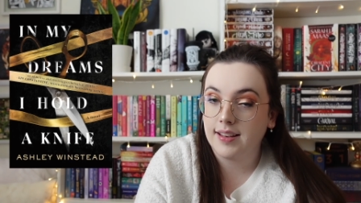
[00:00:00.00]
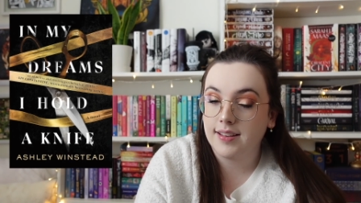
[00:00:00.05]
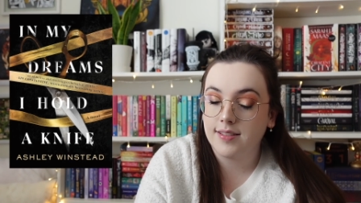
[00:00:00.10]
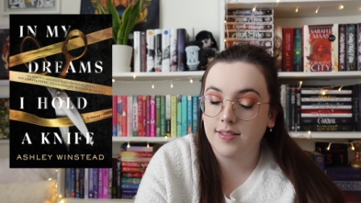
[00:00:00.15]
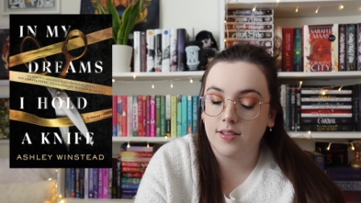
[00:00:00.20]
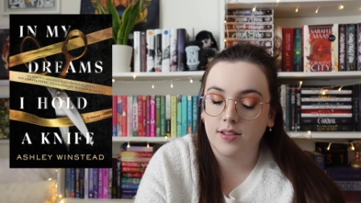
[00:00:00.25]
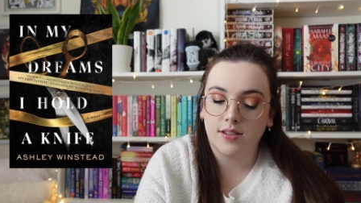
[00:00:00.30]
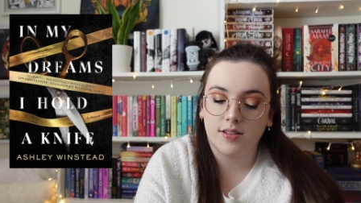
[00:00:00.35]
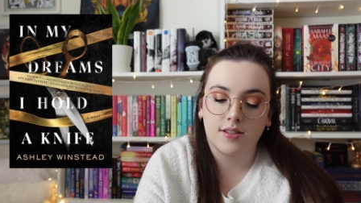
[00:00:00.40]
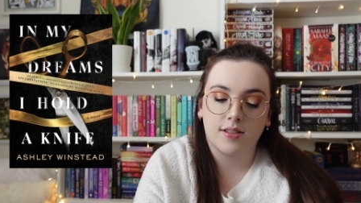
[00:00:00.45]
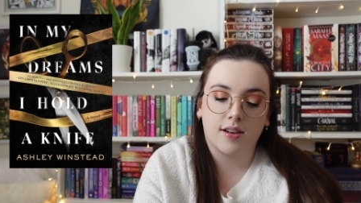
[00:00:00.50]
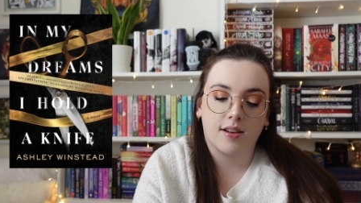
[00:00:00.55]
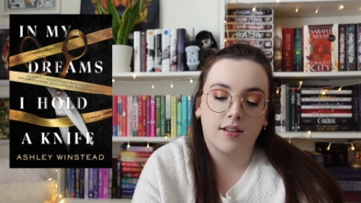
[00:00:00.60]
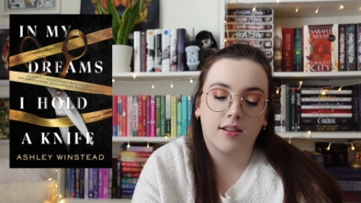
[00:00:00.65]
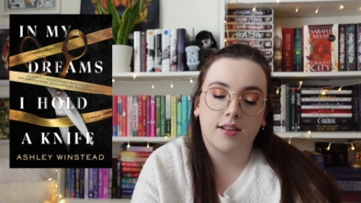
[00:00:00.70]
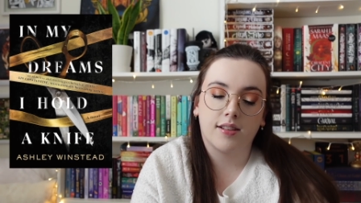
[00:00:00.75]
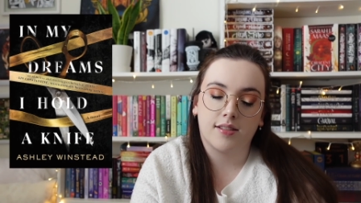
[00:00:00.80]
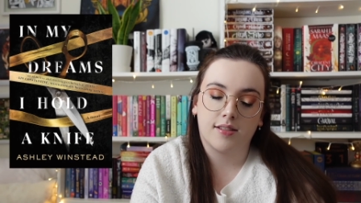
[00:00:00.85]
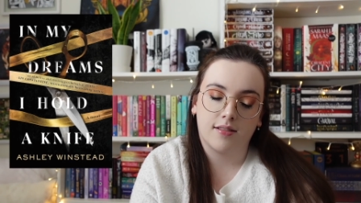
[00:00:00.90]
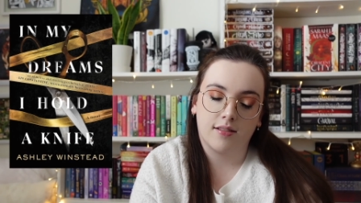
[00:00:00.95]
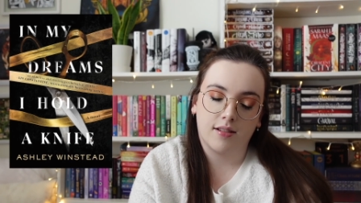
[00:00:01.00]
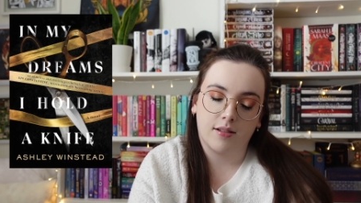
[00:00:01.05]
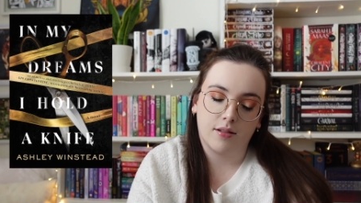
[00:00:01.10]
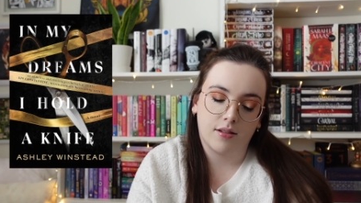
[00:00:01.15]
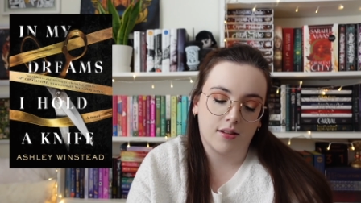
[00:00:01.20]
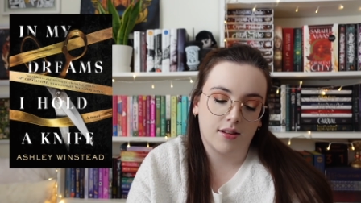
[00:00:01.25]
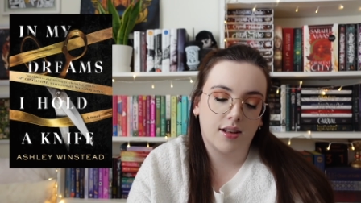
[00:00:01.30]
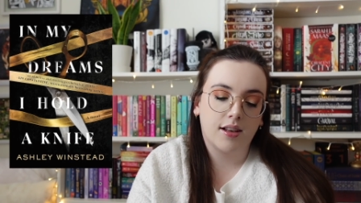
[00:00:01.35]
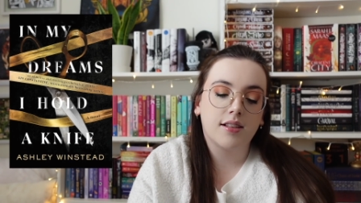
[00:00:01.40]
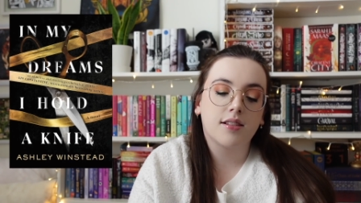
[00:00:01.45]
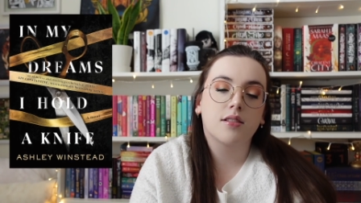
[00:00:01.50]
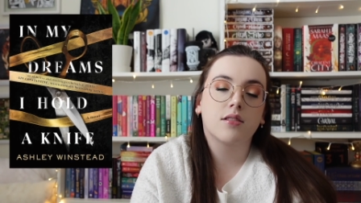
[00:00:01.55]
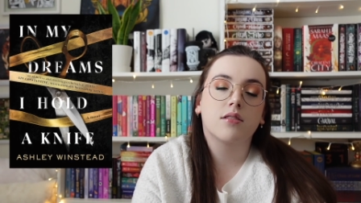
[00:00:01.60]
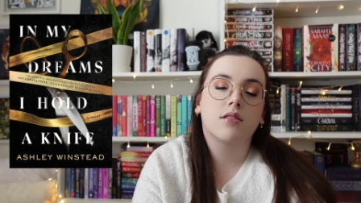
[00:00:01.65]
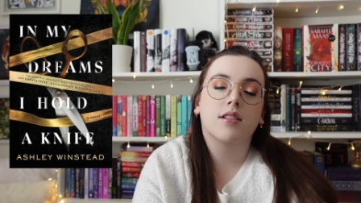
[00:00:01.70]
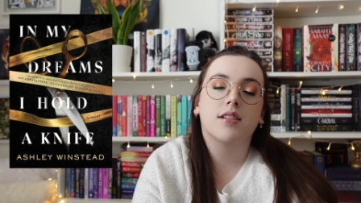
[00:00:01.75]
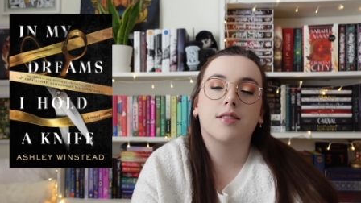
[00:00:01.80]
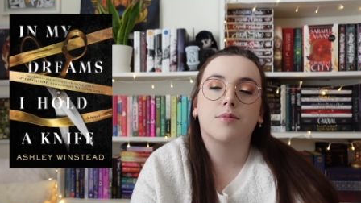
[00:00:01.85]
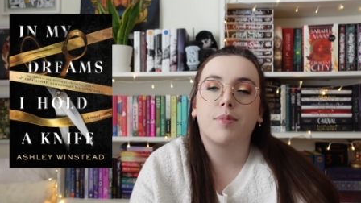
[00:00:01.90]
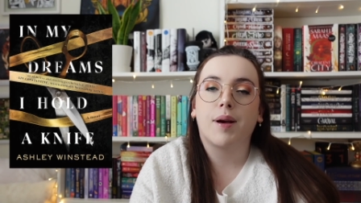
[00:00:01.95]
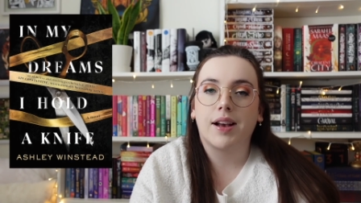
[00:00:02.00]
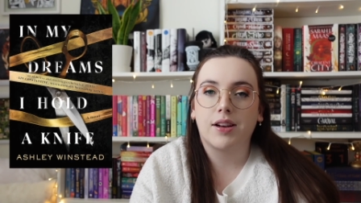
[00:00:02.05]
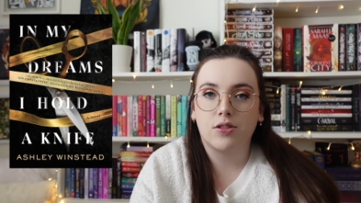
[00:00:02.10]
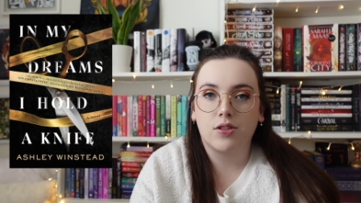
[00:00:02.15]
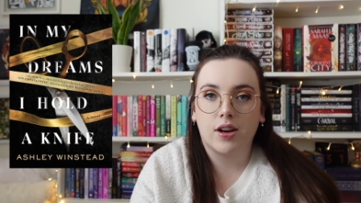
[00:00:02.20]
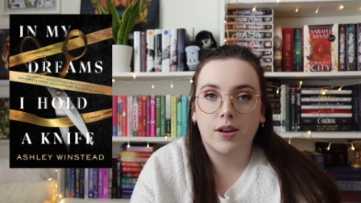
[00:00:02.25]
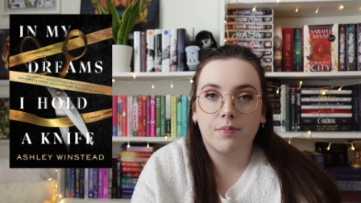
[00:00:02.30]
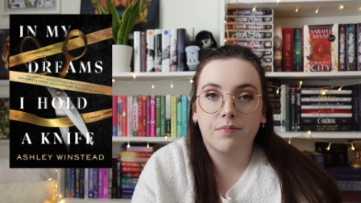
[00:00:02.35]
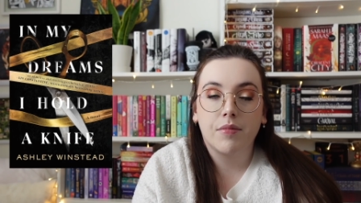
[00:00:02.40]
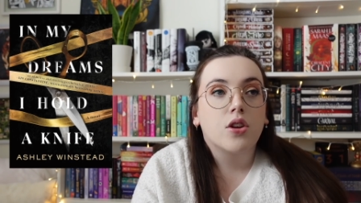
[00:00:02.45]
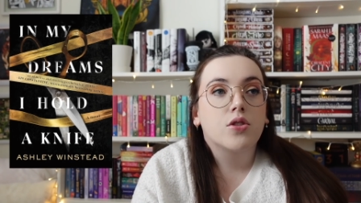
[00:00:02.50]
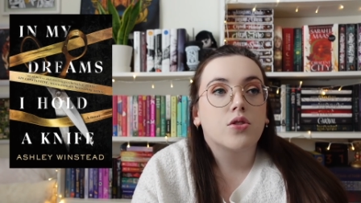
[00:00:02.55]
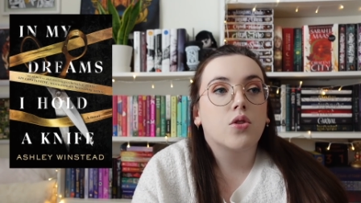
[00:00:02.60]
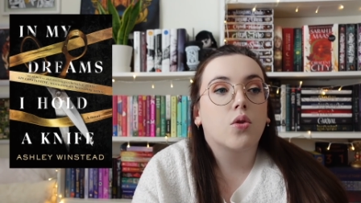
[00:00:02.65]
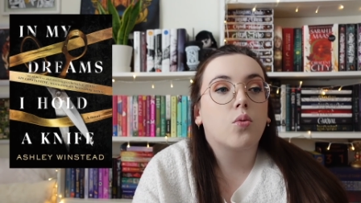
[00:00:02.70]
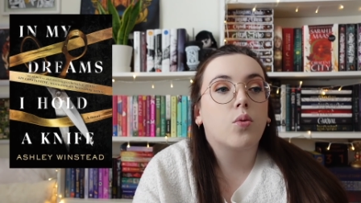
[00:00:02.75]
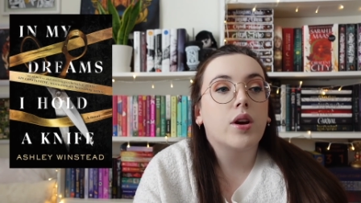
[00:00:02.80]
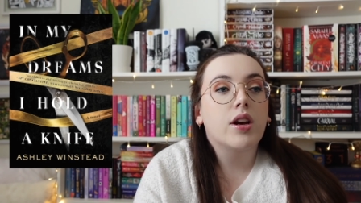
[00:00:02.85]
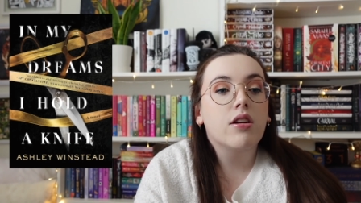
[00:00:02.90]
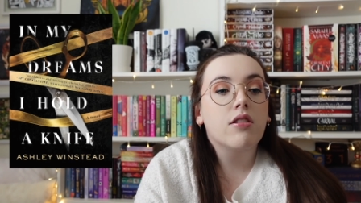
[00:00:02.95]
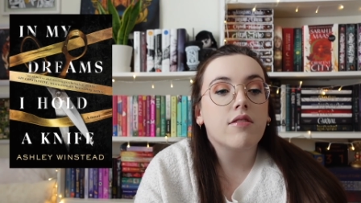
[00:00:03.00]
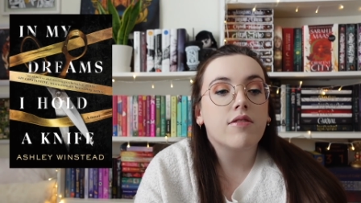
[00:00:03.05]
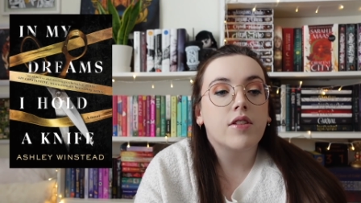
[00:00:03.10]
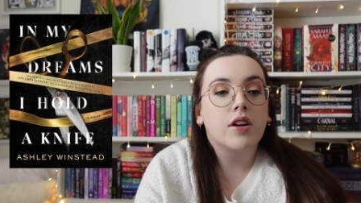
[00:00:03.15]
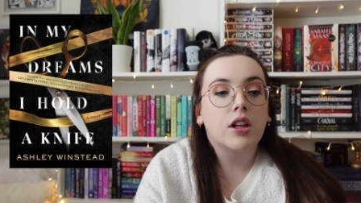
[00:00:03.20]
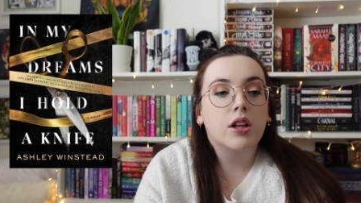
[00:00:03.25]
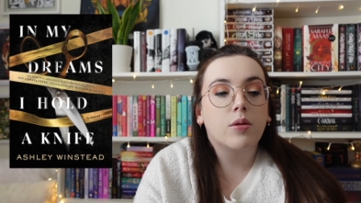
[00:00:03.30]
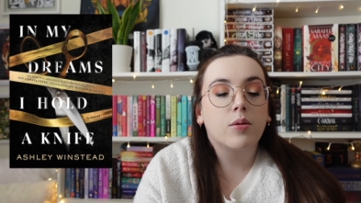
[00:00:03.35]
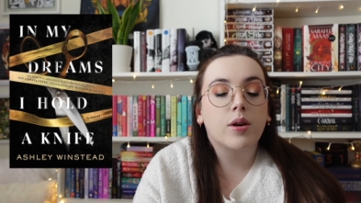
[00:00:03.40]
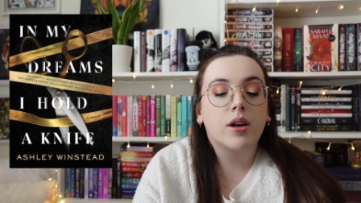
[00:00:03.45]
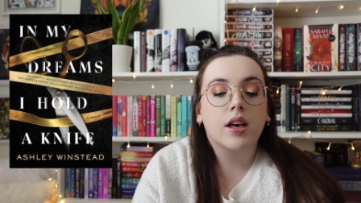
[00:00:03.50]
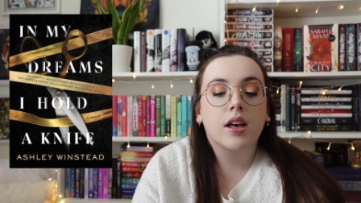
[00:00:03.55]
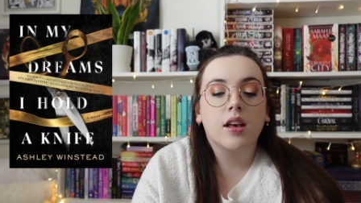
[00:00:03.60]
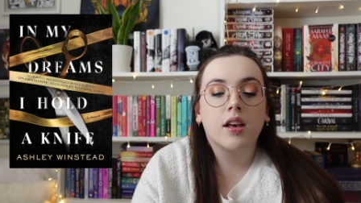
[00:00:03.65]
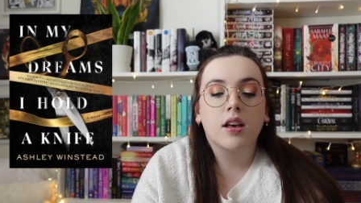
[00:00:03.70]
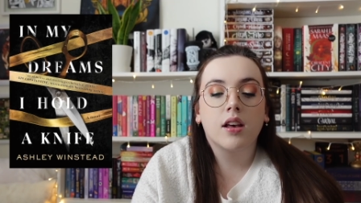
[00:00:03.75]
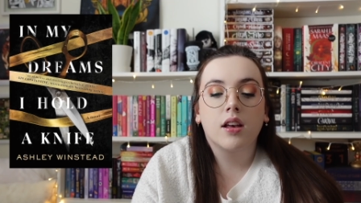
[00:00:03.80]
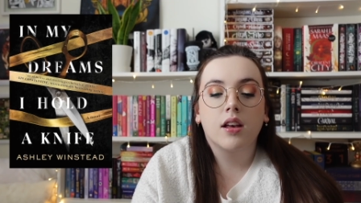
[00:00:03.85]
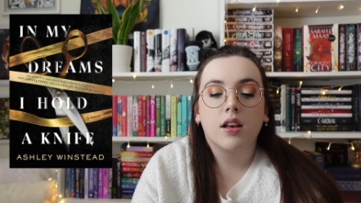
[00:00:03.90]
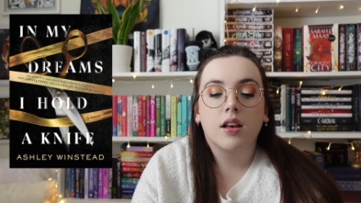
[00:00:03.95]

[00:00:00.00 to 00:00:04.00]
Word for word: So let's start, let's let, us let us let let's backtrack. So we are following